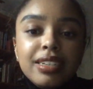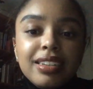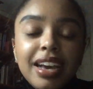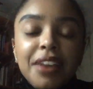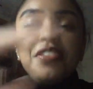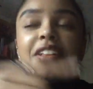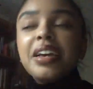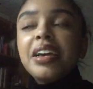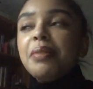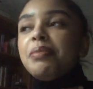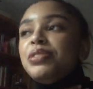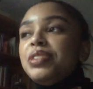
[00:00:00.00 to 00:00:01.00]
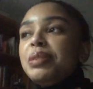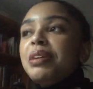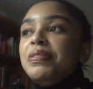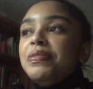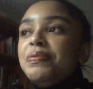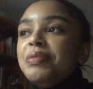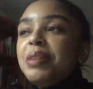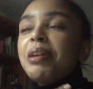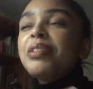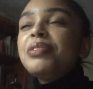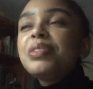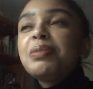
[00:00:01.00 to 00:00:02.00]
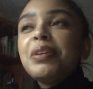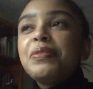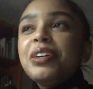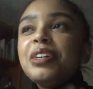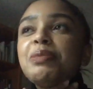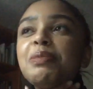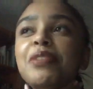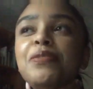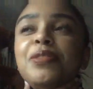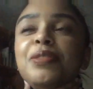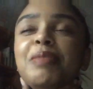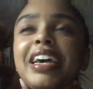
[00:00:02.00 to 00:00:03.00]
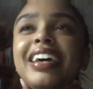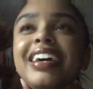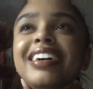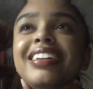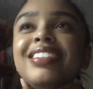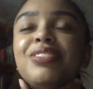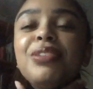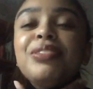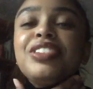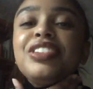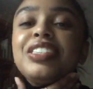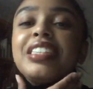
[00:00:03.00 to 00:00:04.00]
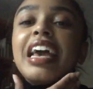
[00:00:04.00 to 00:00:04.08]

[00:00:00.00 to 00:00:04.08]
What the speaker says: I feel like I'm not losing my voice, but my throat's just